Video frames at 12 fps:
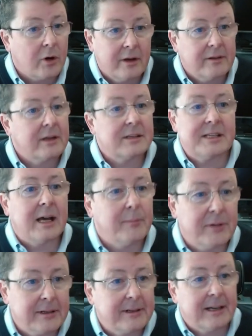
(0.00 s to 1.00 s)
I think it's
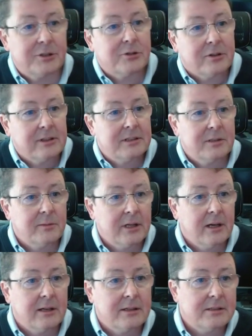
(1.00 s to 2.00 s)
happening naturally, to be
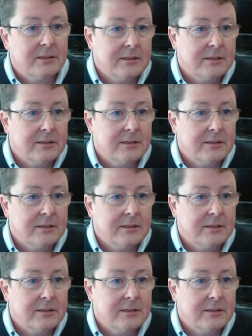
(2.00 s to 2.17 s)
honest,